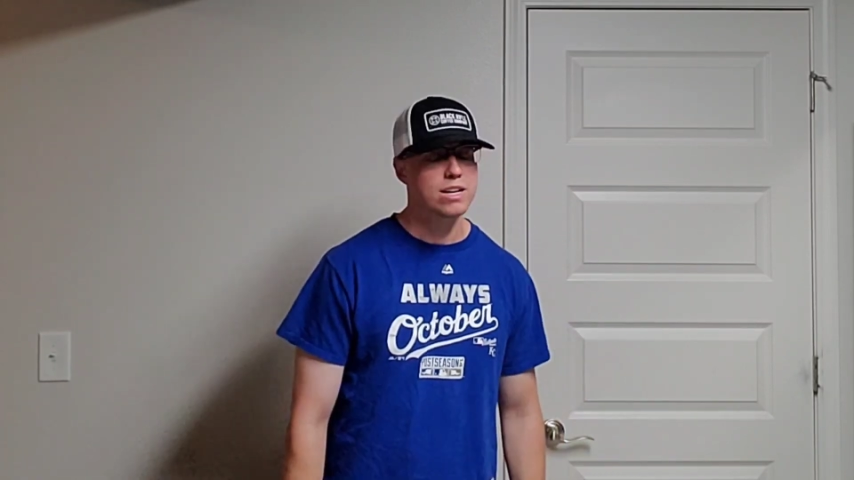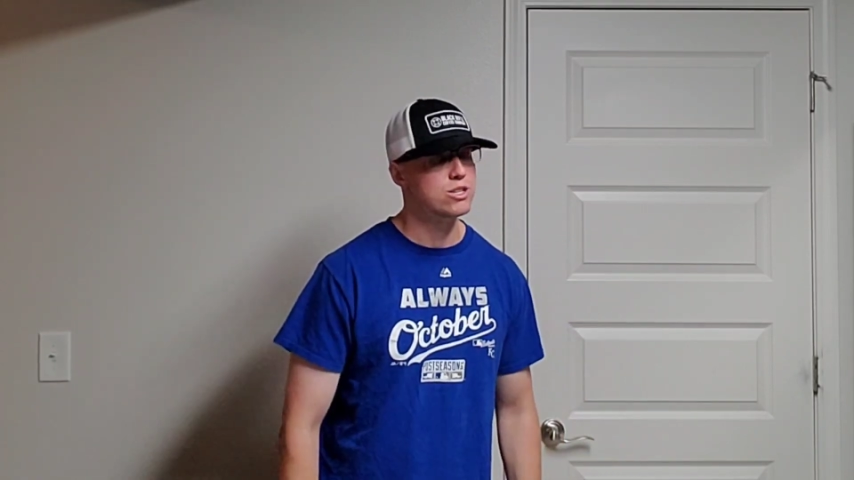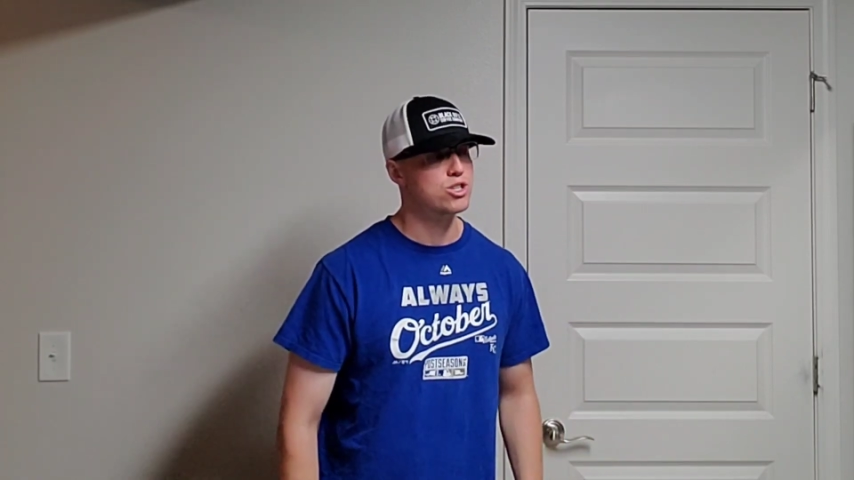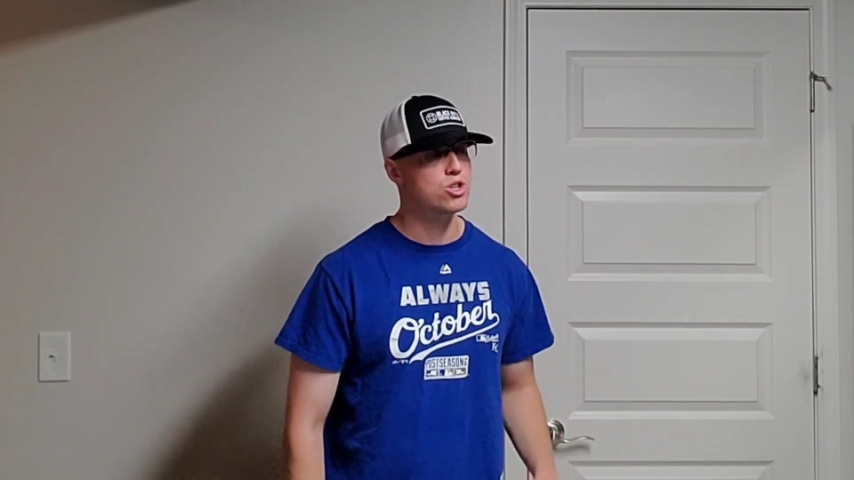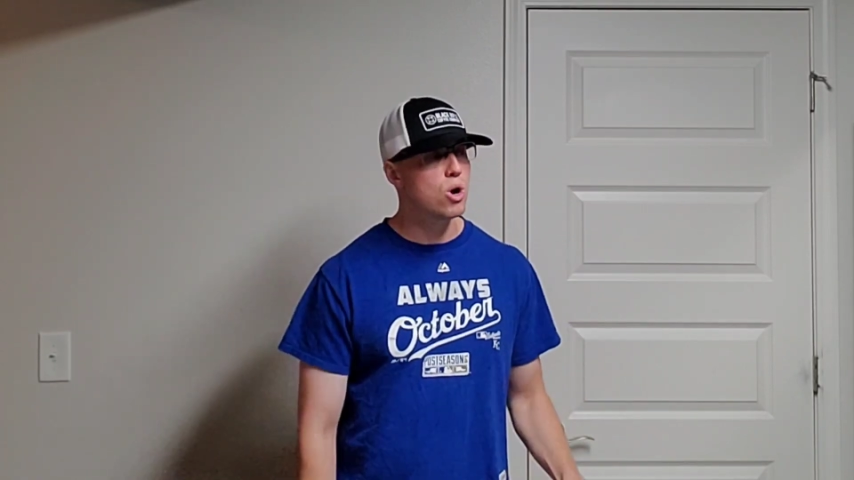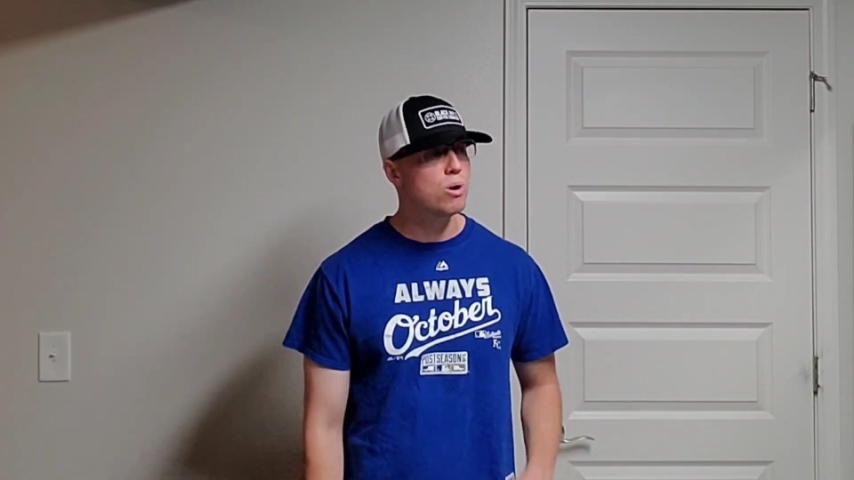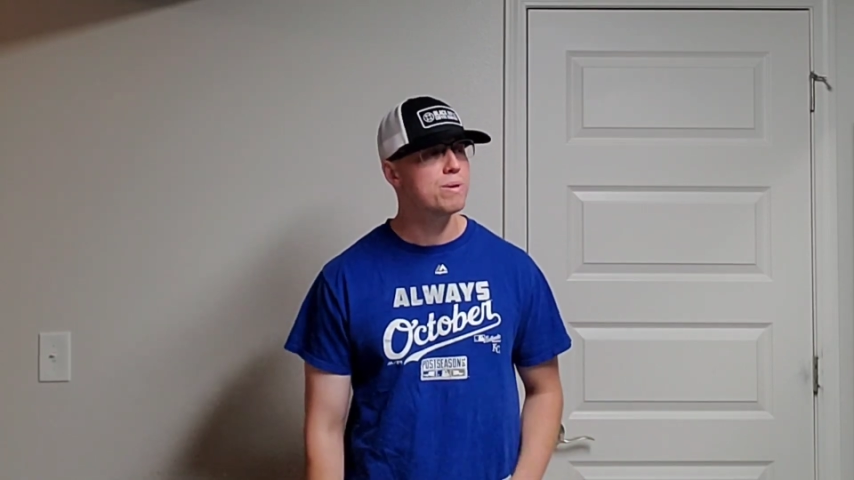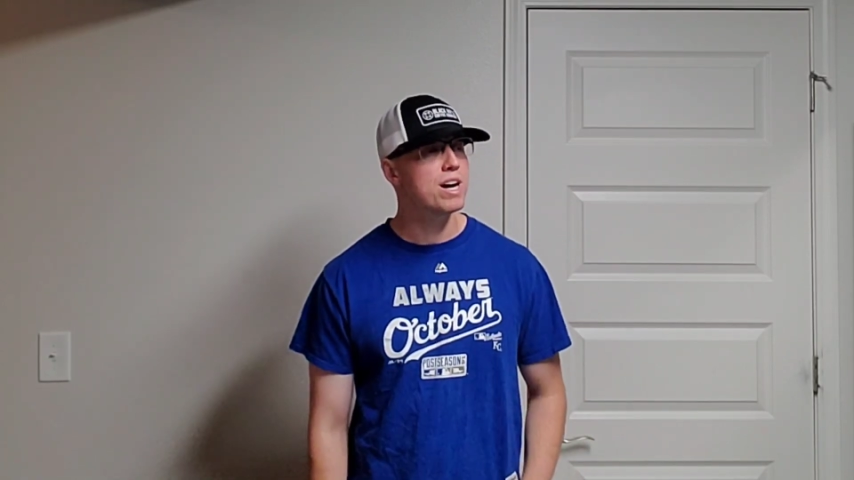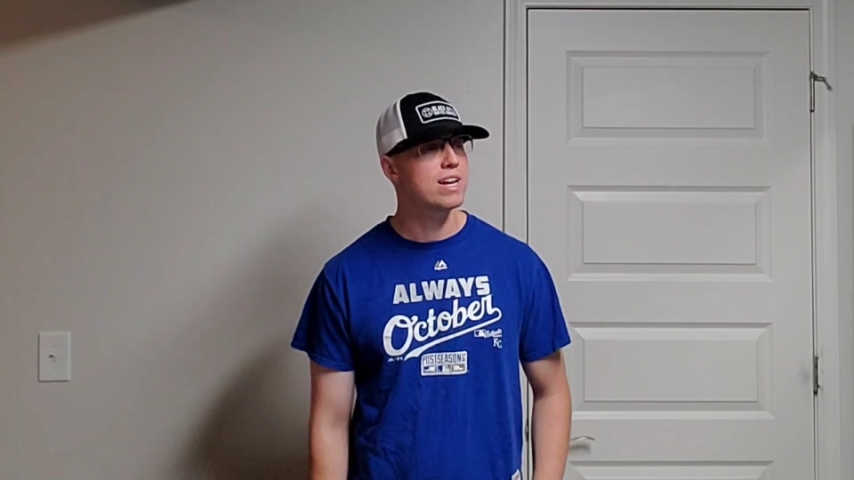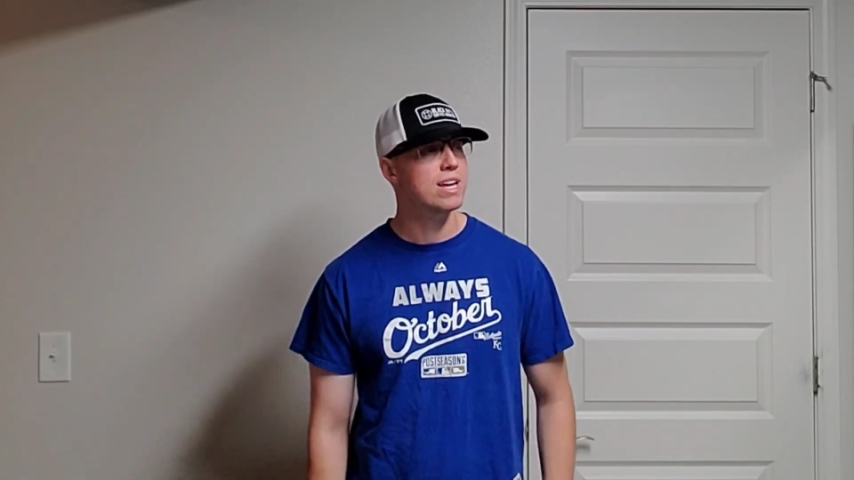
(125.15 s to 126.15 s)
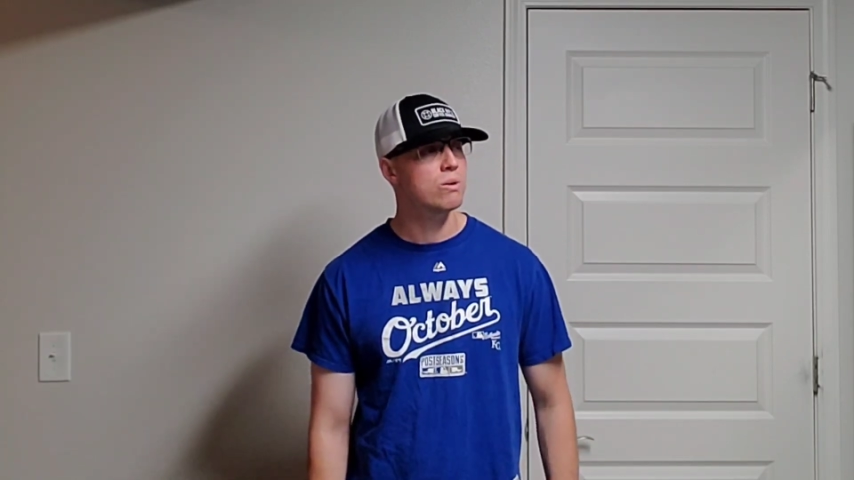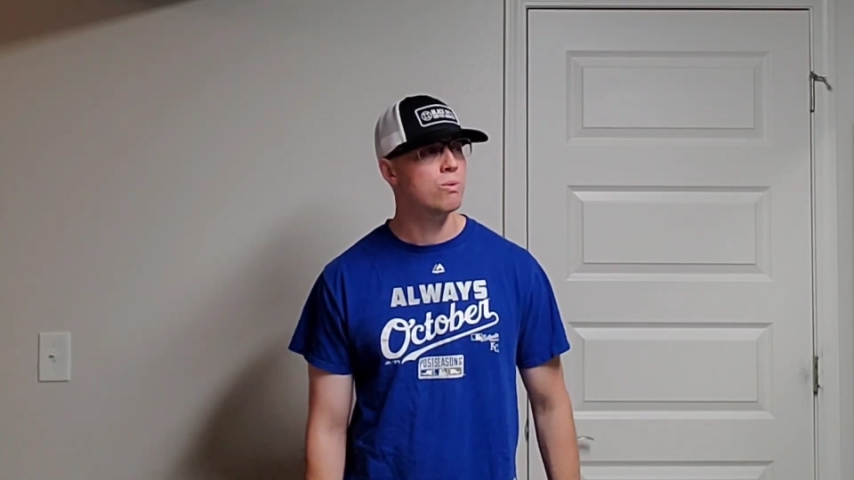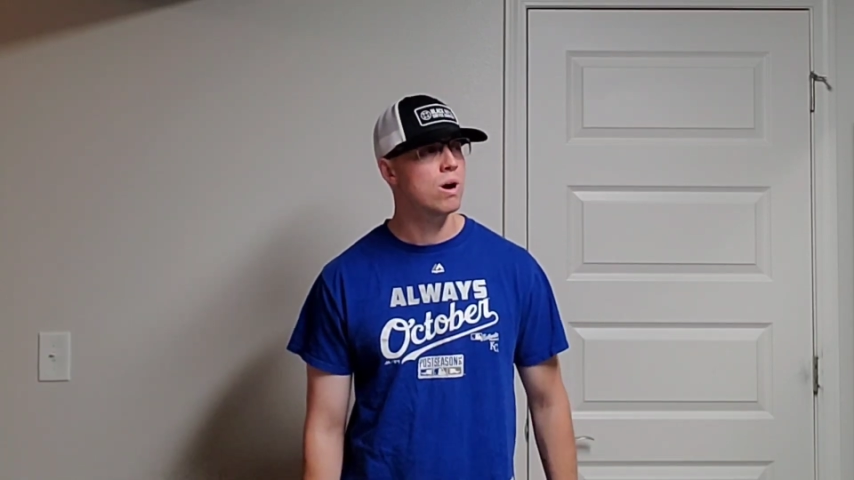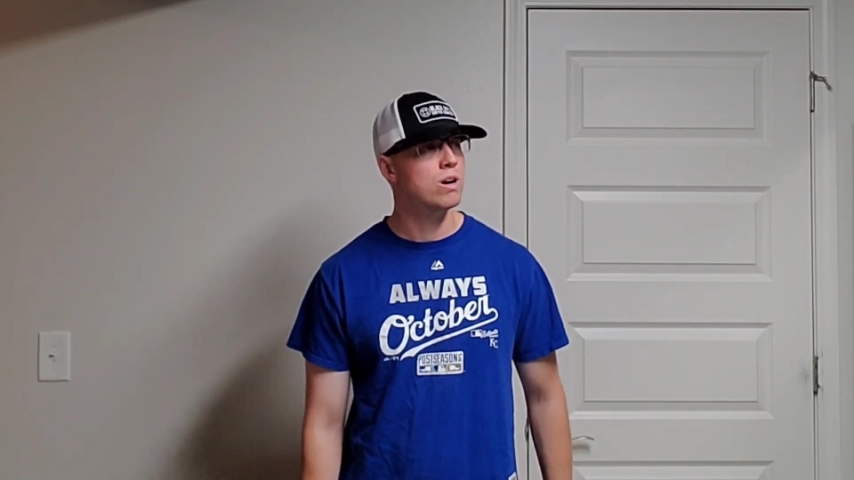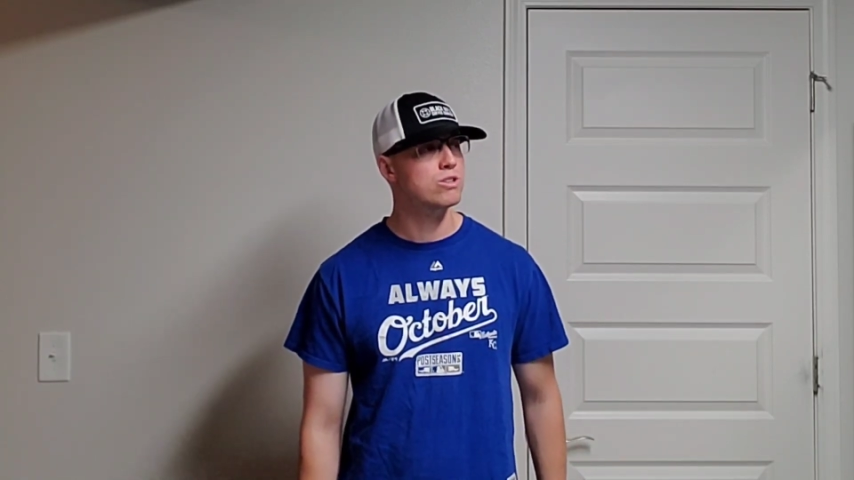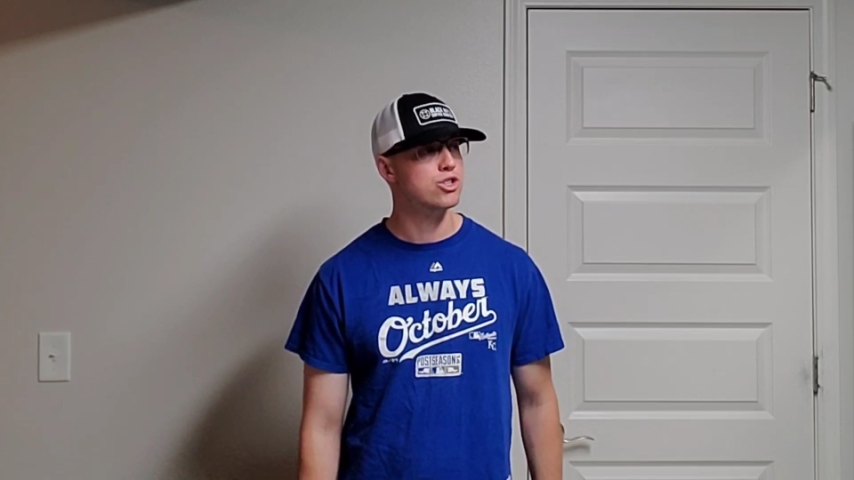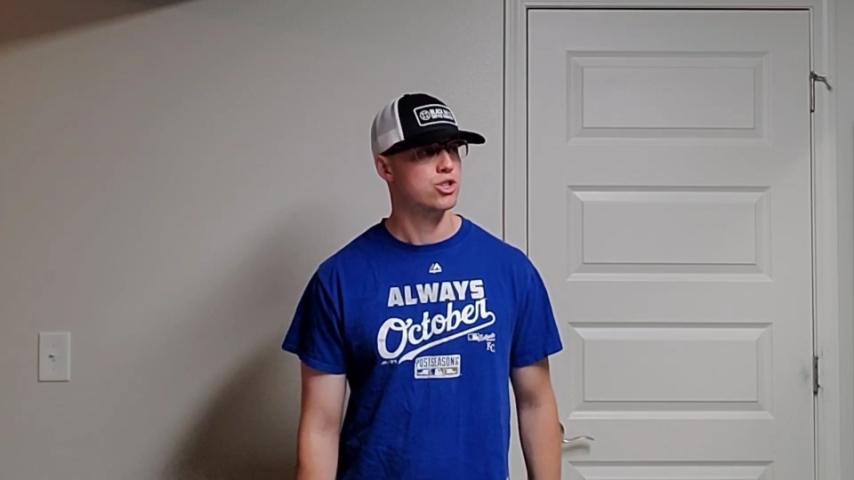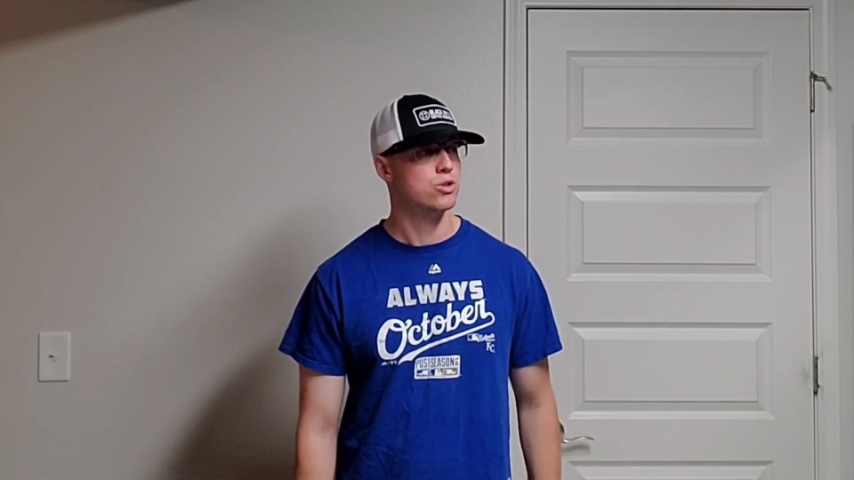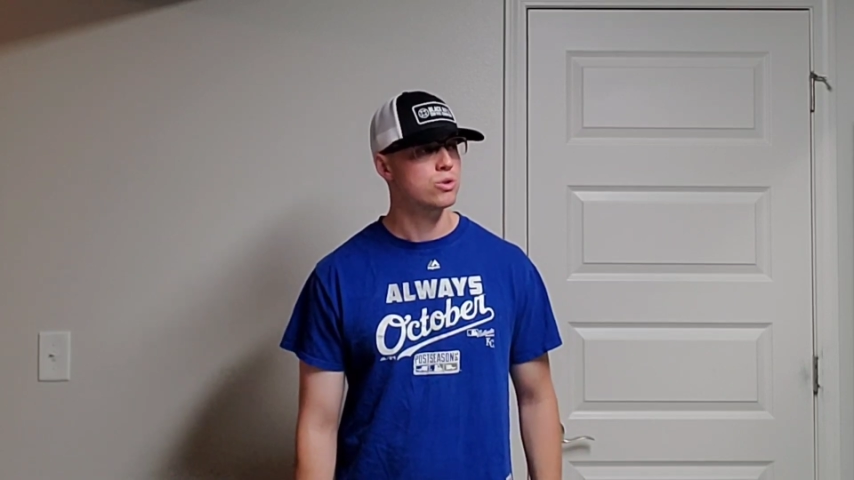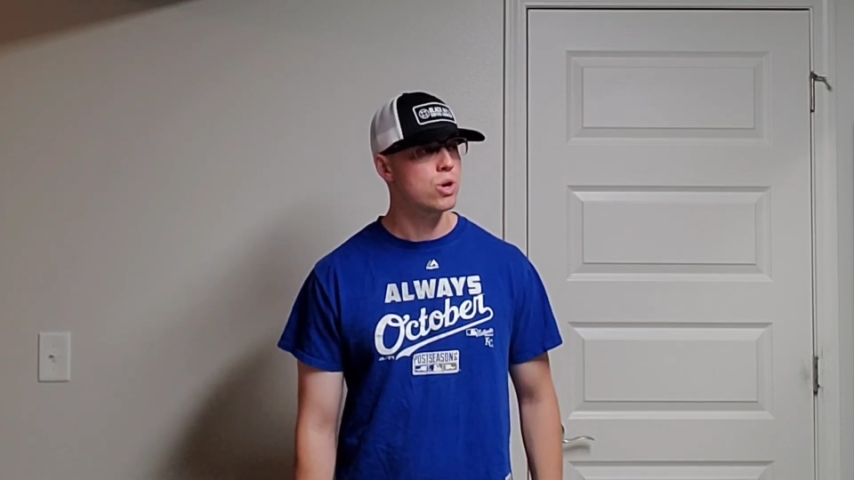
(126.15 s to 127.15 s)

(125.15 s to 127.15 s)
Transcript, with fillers: Cause nobody wants to